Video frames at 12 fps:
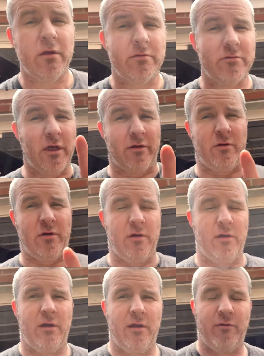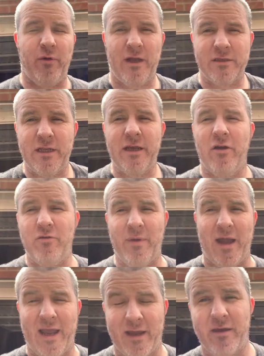so if we actually go
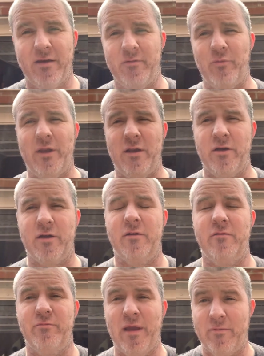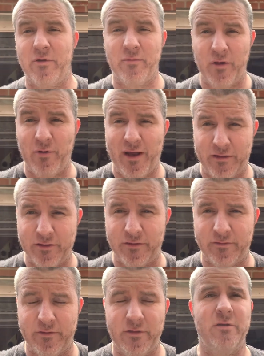back and we look at BMW
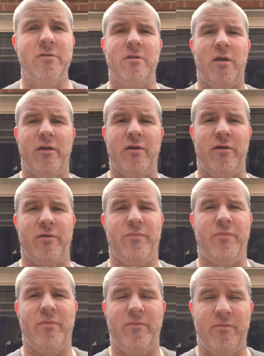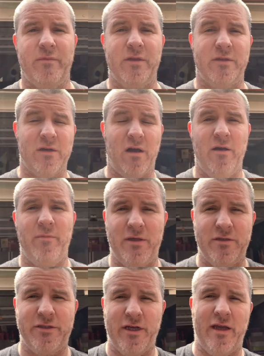engines, the timing
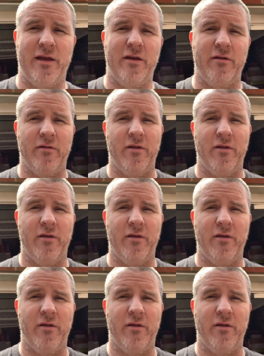chain